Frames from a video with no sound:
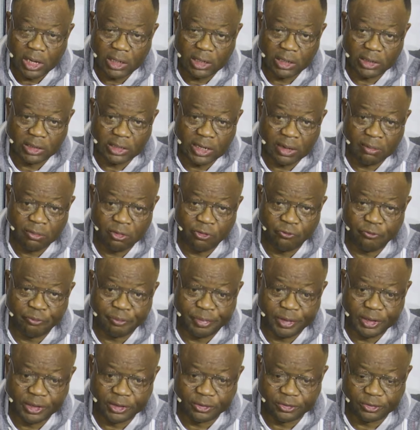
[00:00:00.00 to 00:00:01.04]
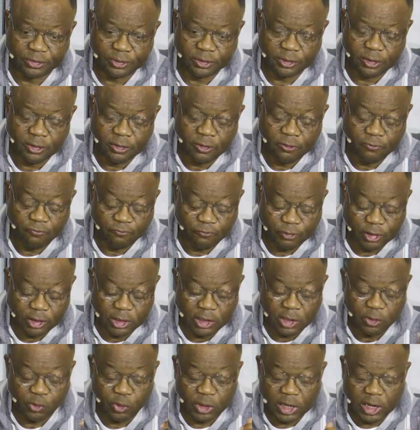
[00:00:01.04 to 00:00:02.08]
and a time of praise.
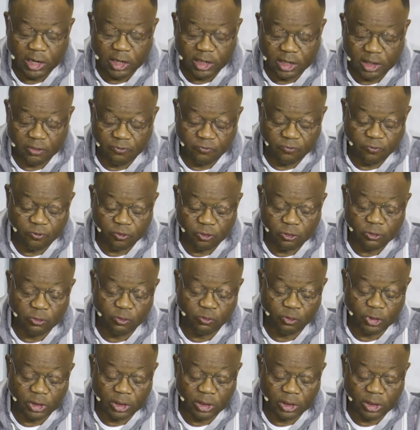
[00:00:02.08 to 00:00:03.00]
Father, we are grateful.